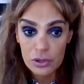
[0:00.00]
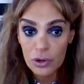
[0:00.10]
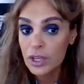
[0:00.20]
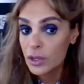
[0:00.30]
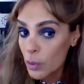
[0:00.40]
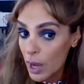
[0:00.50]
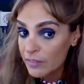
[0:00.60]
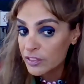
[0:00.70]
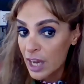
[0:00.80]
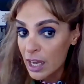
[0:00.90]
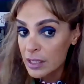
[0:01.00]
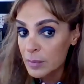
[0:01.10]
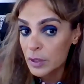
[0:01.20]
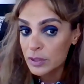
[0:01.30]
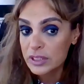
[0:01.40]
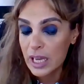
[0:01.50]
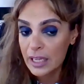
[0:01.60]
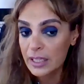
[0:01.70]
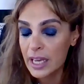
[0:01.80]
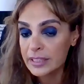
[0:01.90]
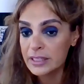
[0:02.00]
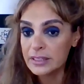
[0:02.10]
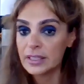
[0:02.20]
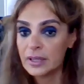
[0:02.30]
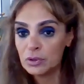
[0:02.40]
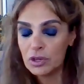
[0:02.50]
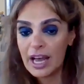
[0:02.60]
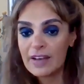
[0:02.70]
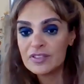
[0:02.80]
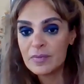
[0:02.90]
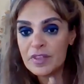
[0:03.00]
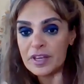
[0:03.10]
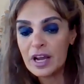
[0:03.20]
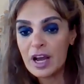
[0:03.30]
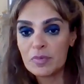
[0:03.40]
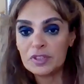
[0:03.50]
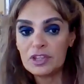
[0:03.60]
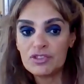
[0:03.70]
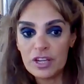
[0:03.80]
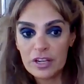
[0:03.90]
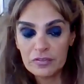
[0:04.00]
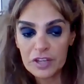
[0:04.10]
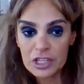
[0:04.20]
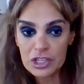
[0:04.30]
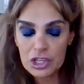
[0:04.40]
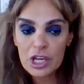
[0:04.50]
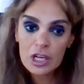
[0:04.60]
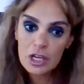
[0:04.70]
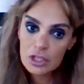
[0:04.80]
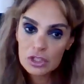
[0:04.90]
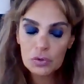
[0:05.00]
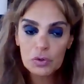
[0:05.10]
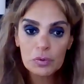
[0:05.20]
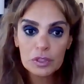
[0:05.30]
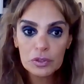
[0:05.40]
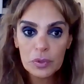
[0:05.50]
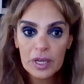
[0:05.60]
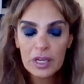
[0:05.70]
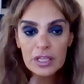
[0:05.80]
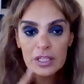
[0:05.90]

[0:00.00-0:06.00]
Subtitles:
song you have done, because I liked it. We don't have something in hypertension in French, so we will do it.